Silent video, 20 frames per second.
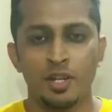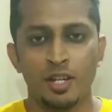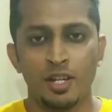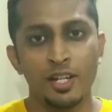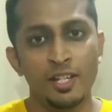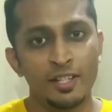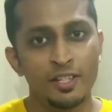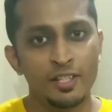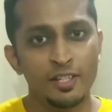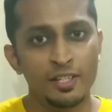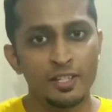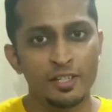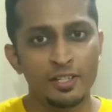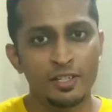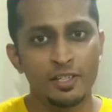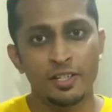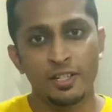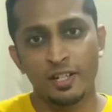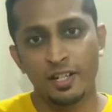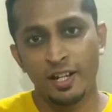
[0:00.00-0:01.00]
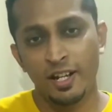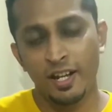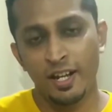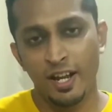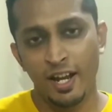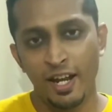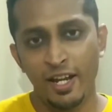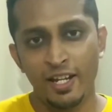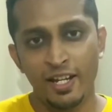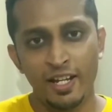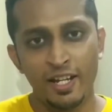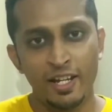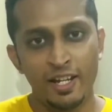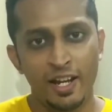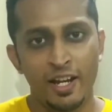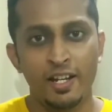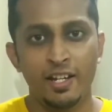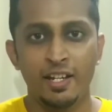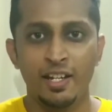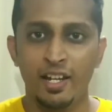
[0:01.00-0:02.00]
In the year
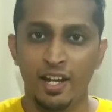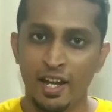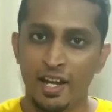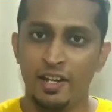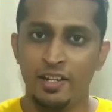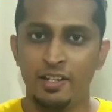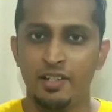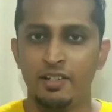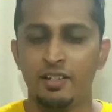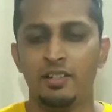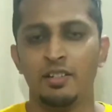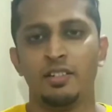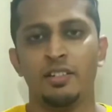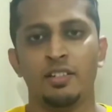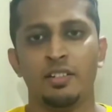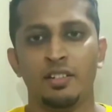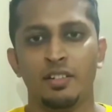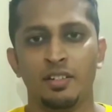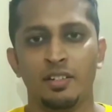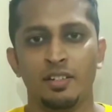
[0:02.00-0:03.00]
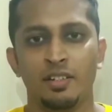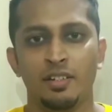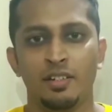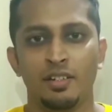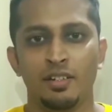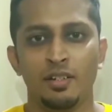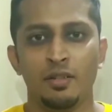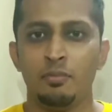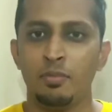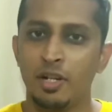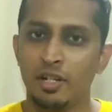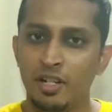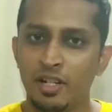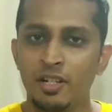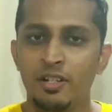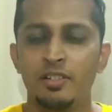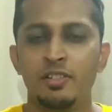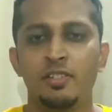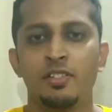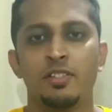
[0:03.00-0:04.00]
1898,
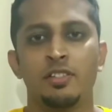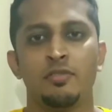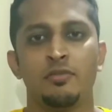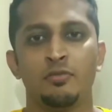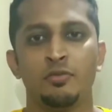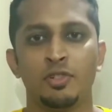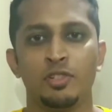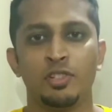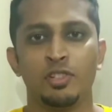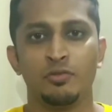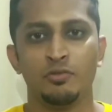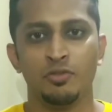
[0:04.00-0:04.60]
Martinez was the